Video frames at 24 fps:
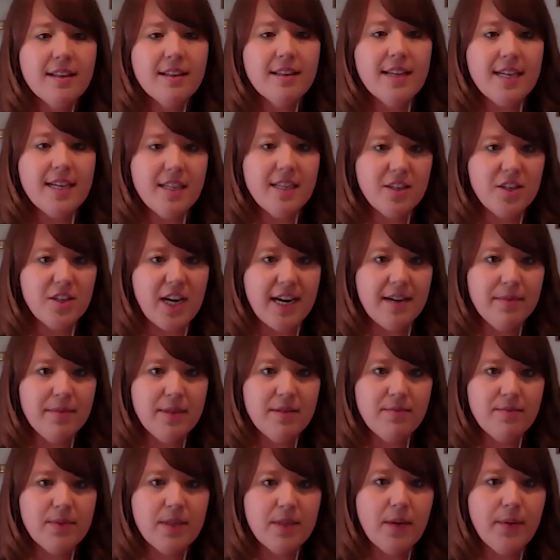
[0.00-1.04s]
Thanks,
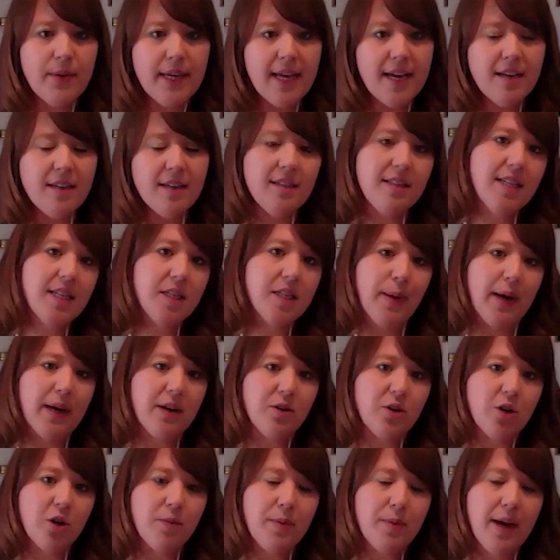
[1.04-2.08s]
James. So against this
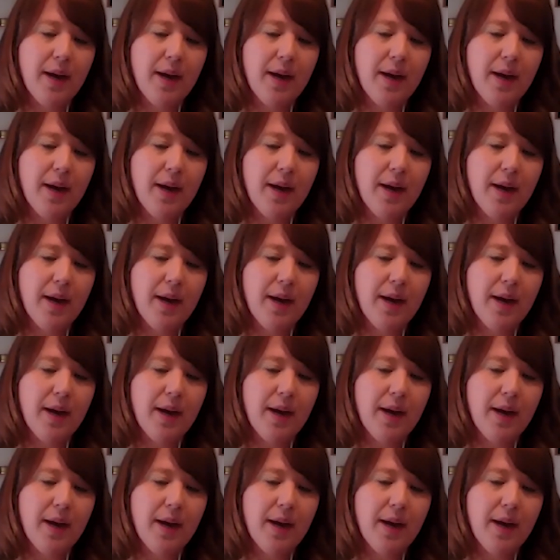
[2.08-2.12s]
backdrop,